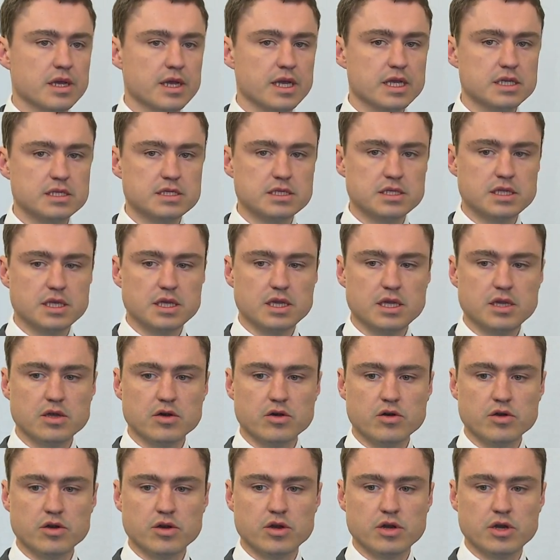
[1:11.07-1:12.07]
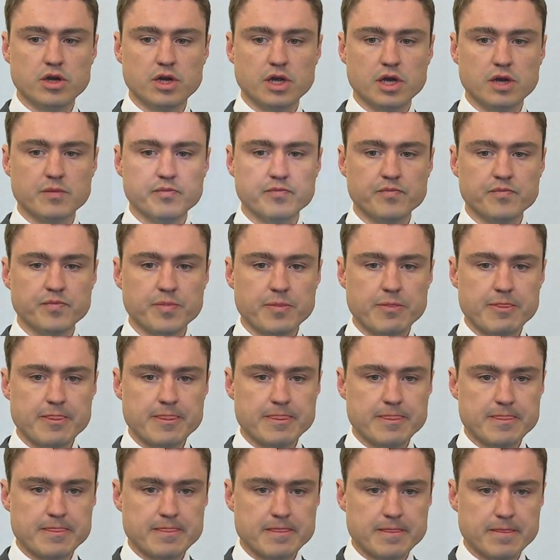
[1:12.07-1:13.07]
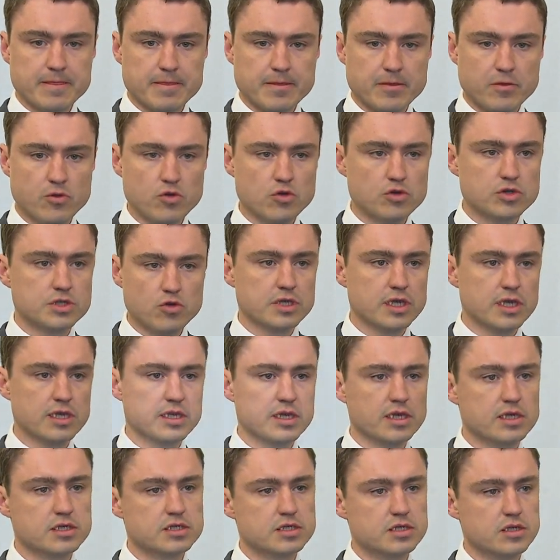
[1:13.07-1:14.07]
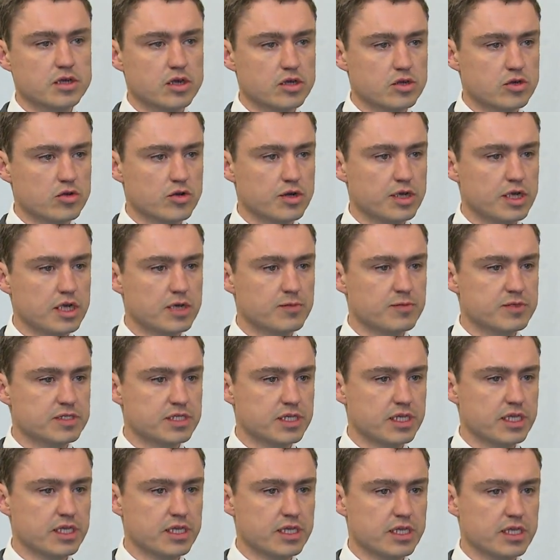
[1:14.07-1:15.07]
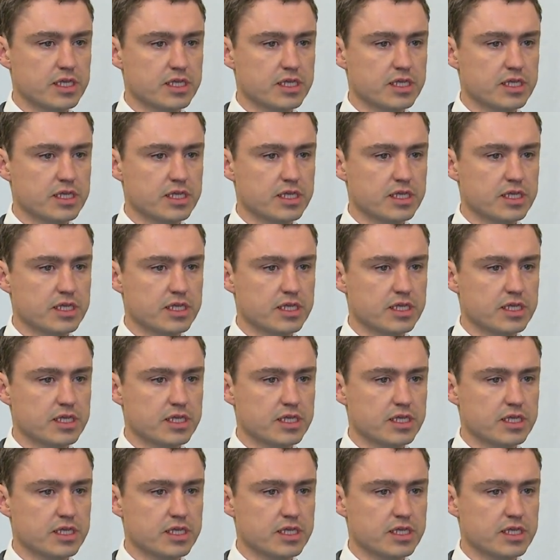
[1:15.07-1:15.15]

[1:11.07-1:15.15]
and our contribution to NATO's defence ca uh, capability.